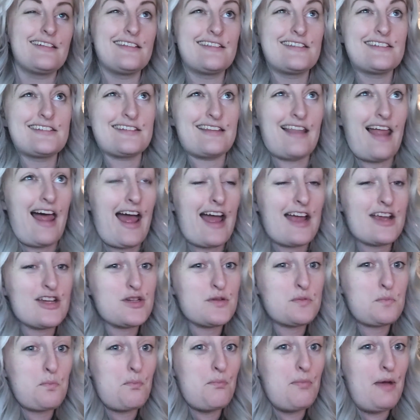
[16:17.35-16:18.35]

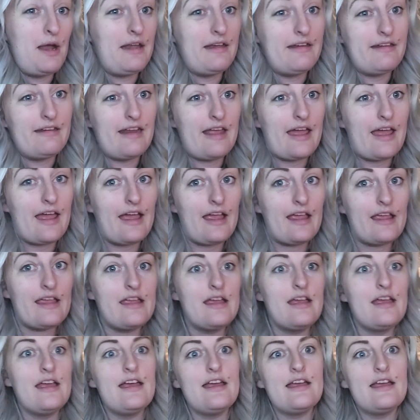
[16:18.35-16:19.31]
slash Monday